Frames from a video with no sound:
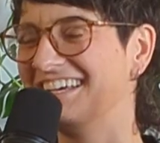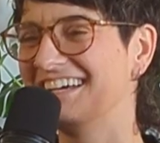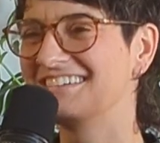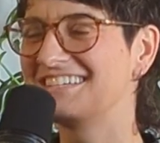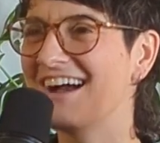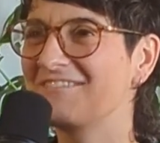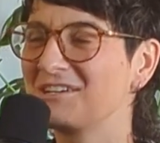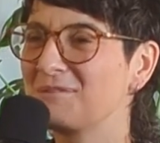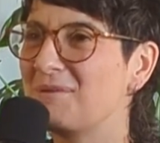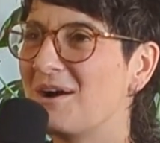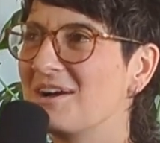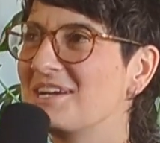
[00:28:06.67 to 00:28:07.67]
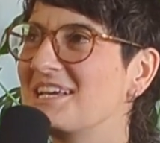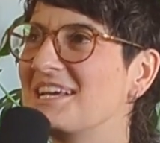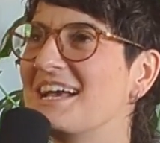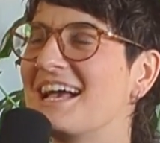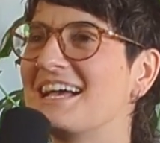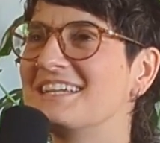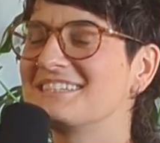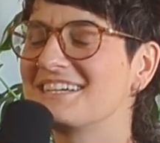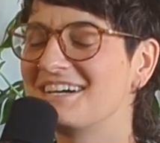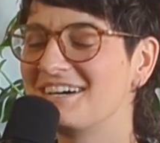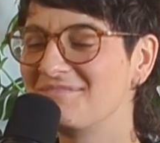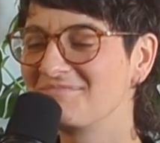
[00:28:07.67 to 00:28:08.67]
was after a party. And,
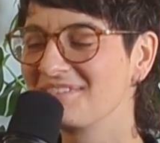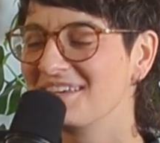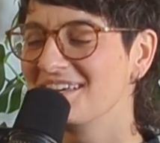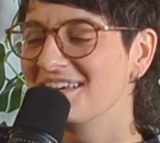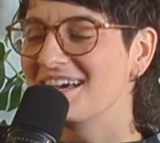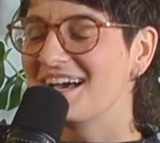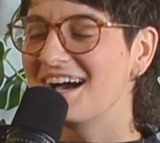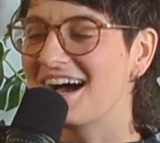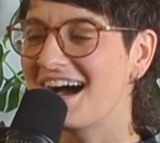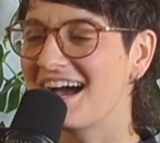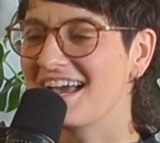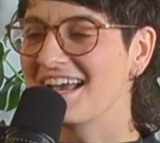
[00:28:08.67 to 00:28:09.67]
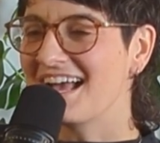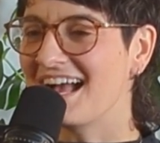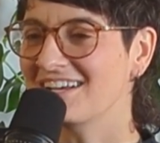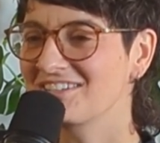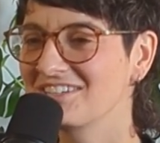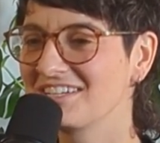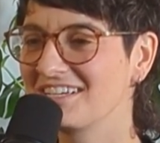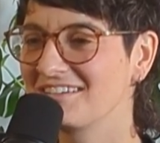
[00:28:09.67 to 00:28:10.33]
I actually,